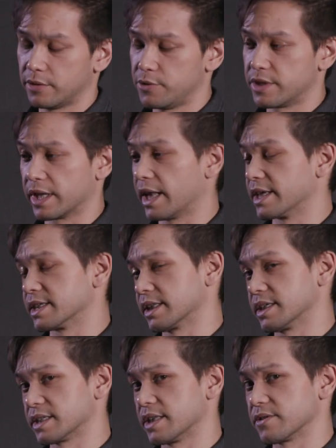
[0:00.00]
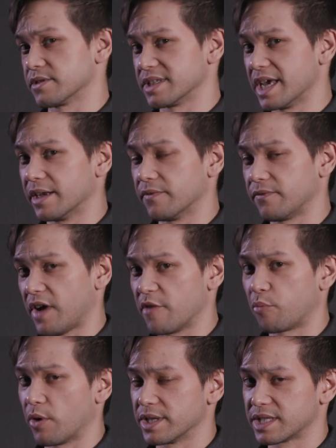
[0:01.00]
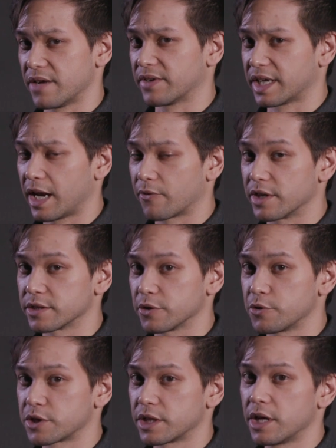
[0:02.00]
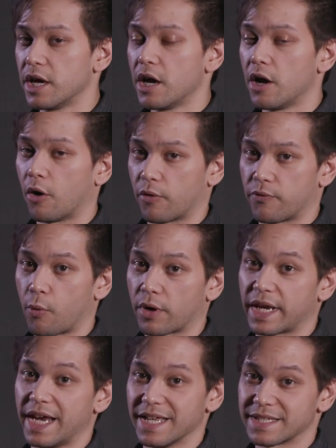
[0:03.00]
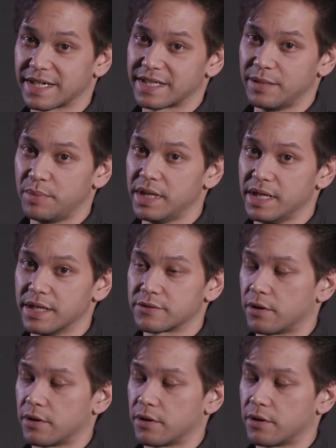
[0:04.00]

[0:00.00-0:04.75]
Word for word: utilizing the sensor's native 5.7K resolution or 4K at 60p.